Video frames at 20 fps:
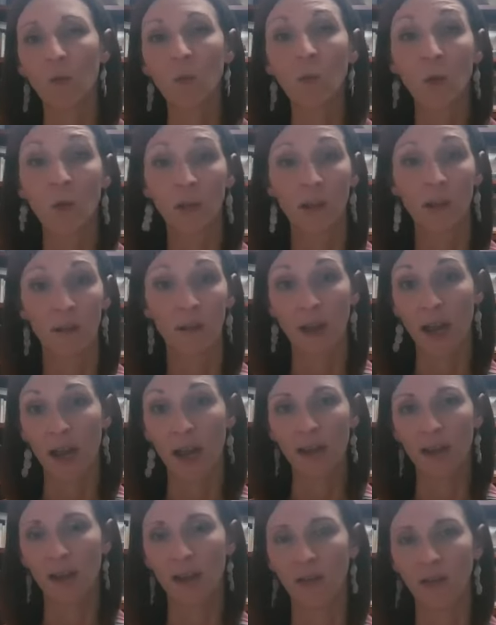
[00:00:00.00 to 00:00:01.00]
wouldn't have
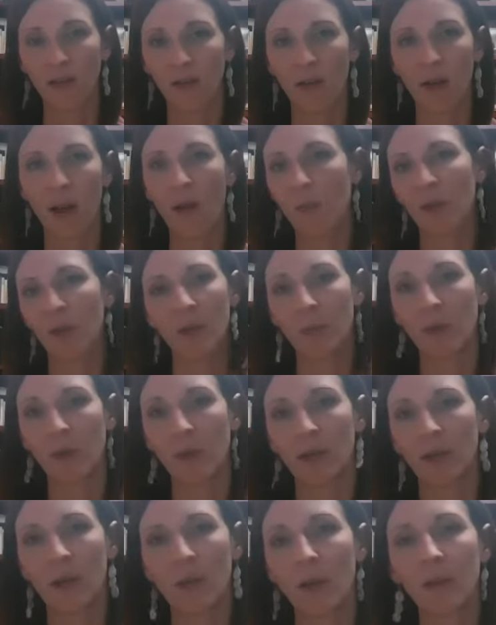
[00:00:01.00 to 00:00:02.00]
had there not been a
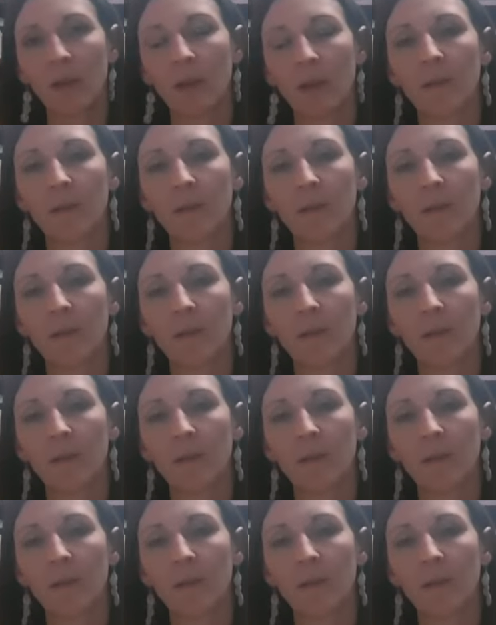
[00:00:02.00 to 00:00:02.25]
pandemic.